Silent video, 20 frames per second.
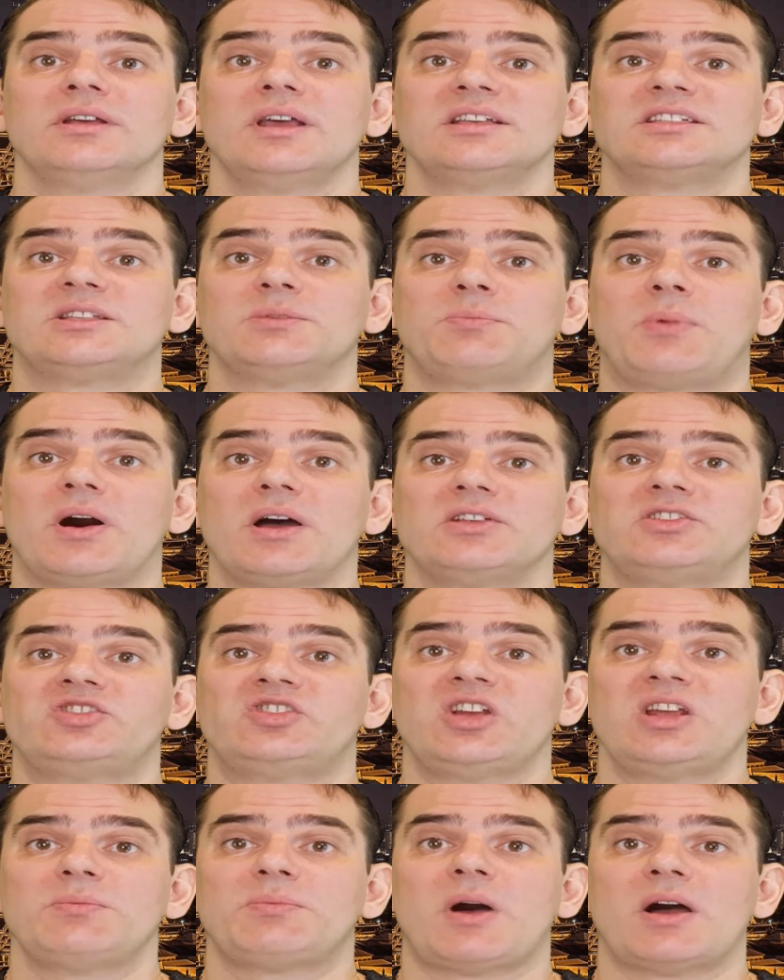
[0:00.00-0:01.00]
is to buy a
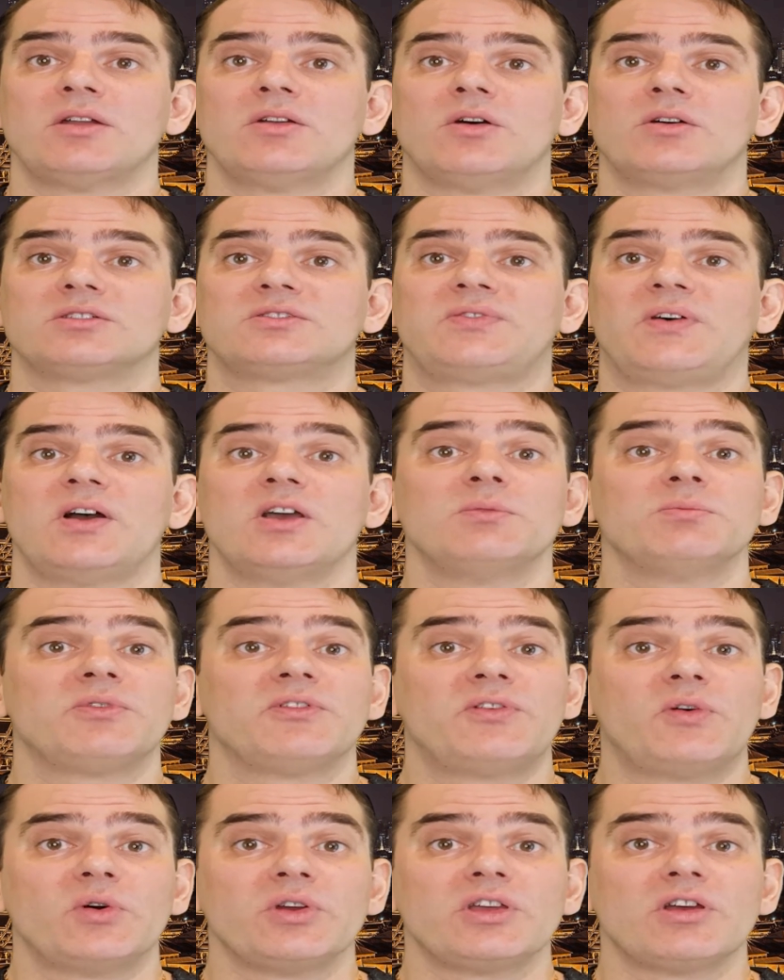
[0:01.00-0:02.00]
cheap unlocked phone
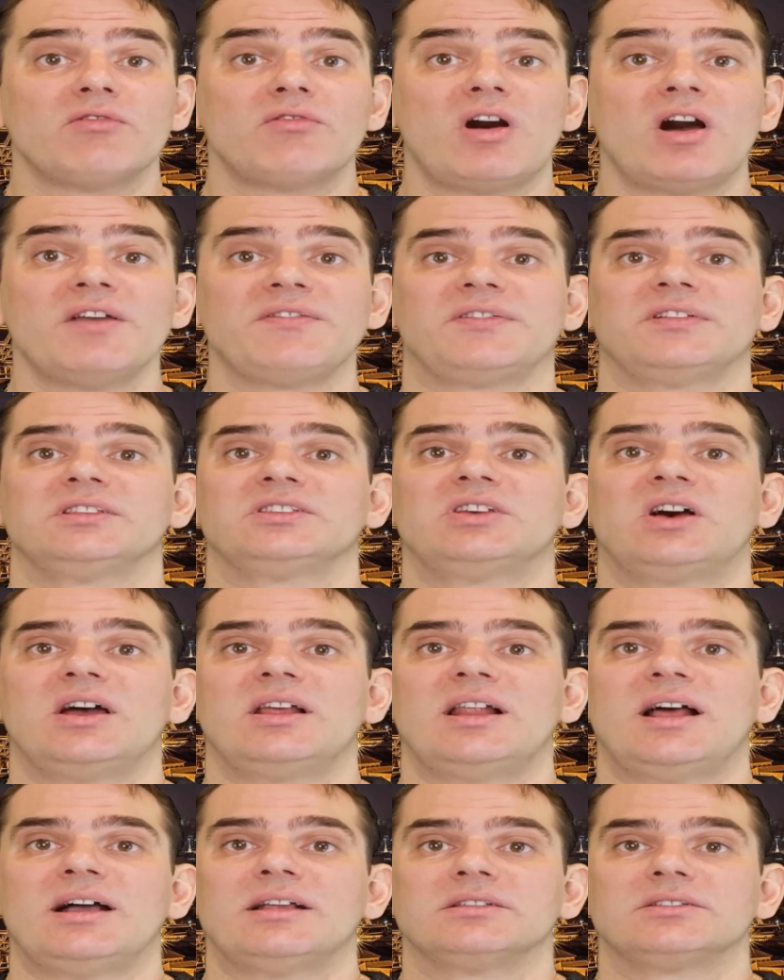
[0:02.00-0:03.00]
before you arrive in
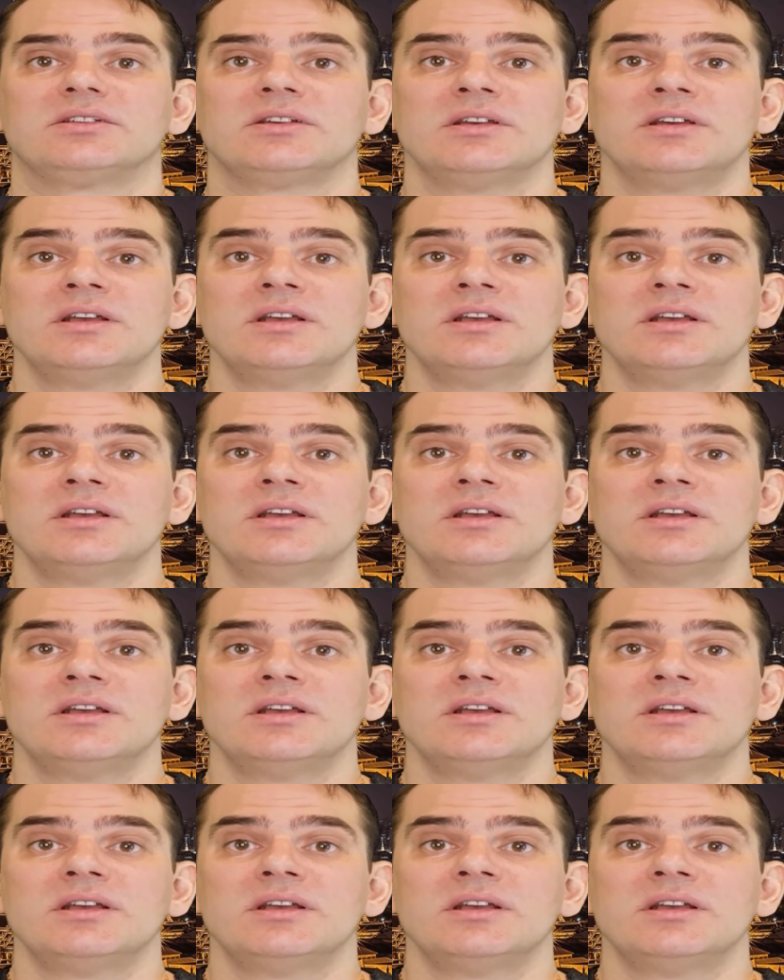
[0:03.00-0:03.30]
Thailand.